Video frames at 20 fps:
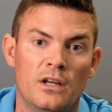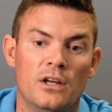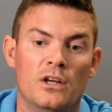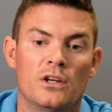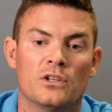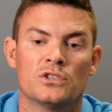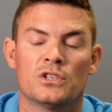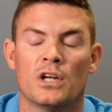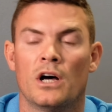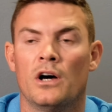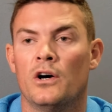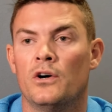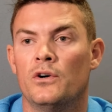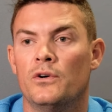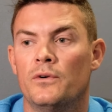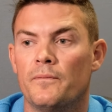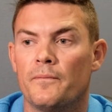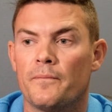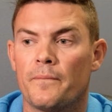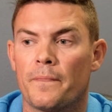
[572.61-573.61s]
So
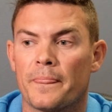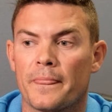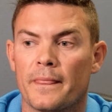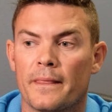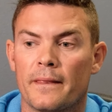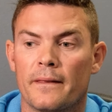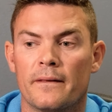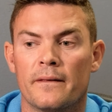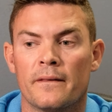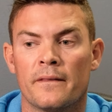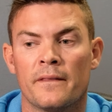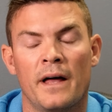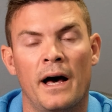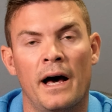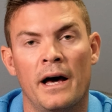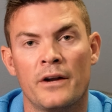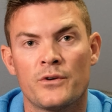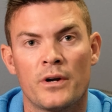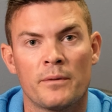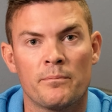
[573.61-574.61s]
the
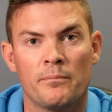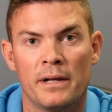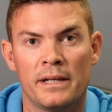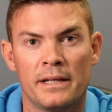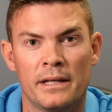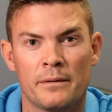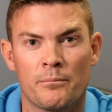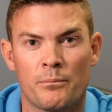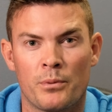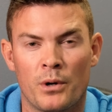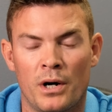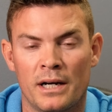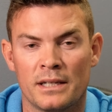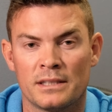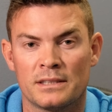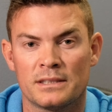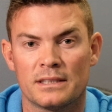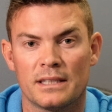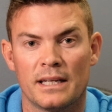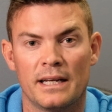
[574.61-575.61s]
100 million
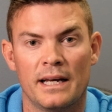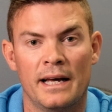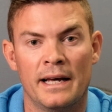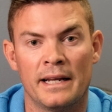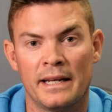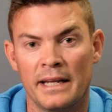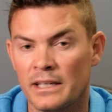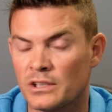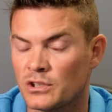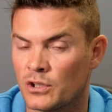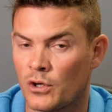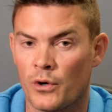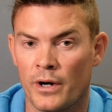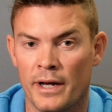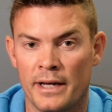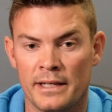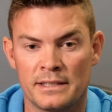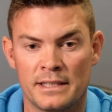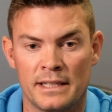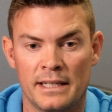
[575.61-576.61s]
price, it is
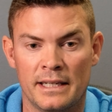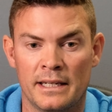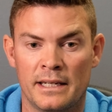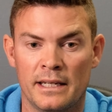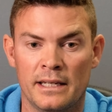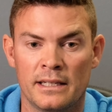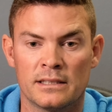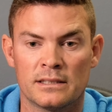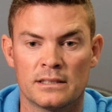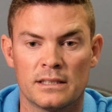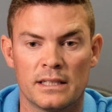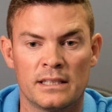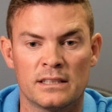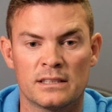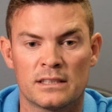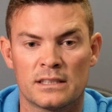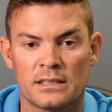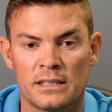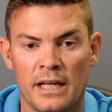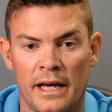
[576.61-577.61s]
crazy, it is
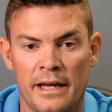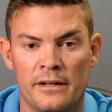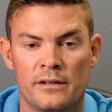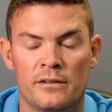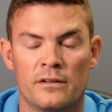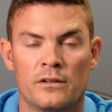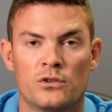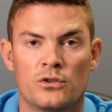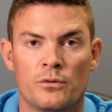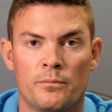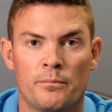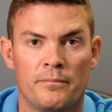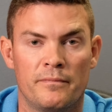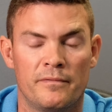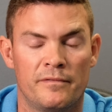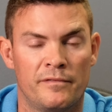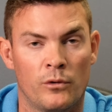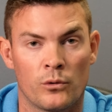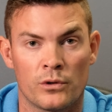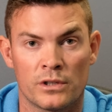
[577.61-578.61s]
insane
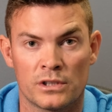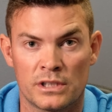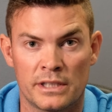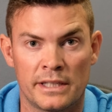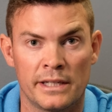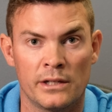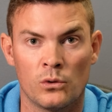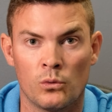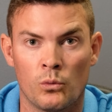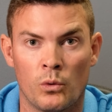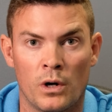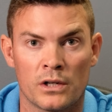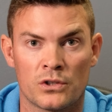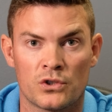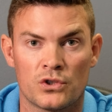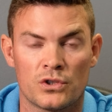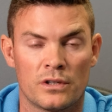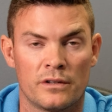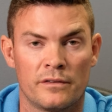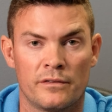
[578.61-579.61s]
for a steel
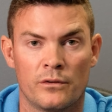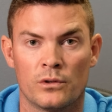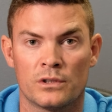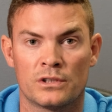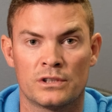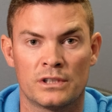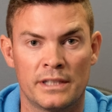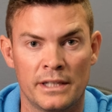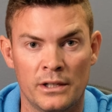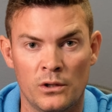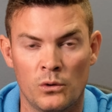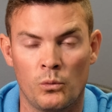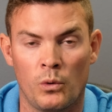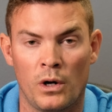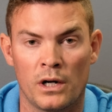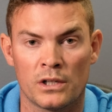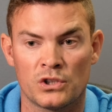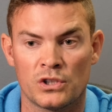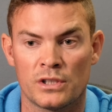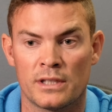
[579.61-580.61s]
watch. For a steel
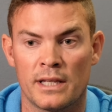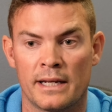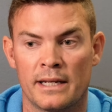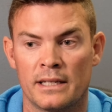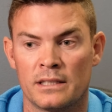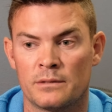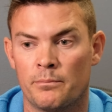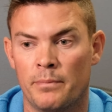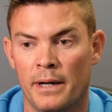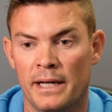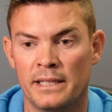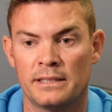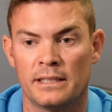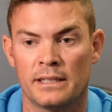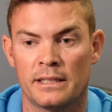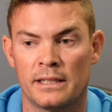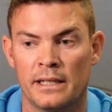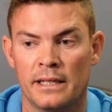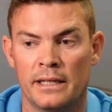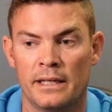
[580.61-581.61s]
watch that is
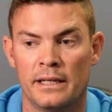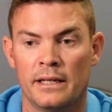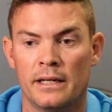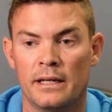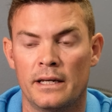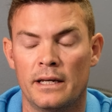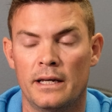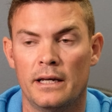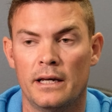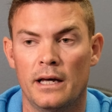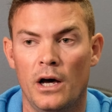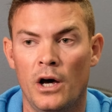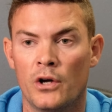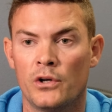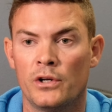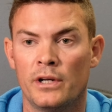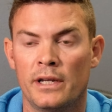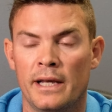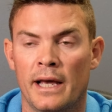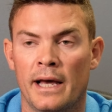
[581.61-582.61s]
basically
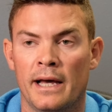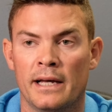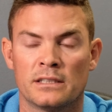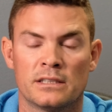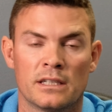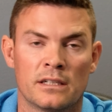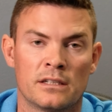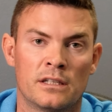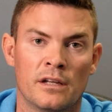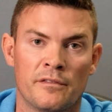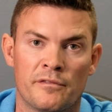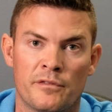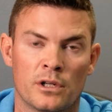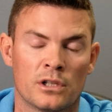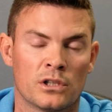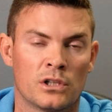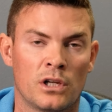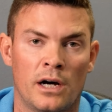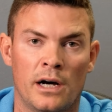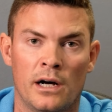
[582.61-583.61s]
only has a
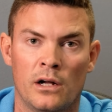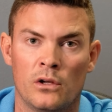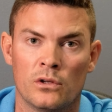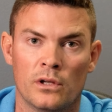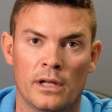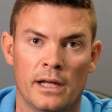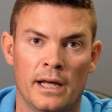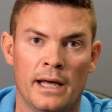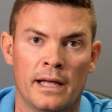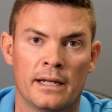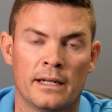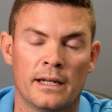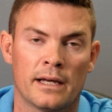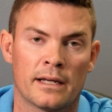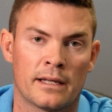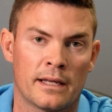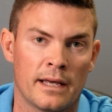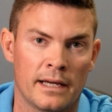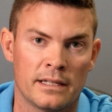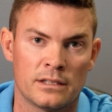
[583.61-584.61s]
different dial and a
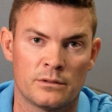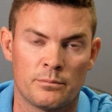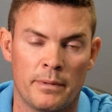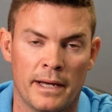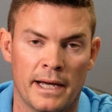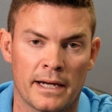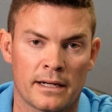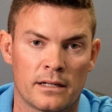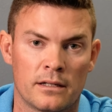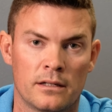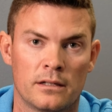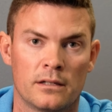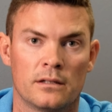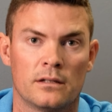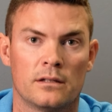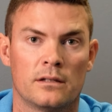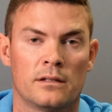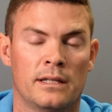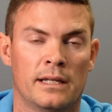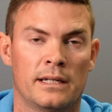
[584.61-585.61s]
case back
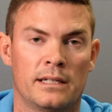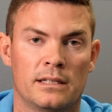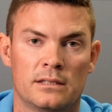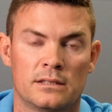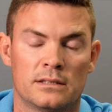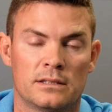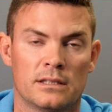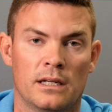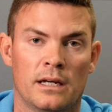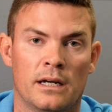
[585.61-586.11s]
that is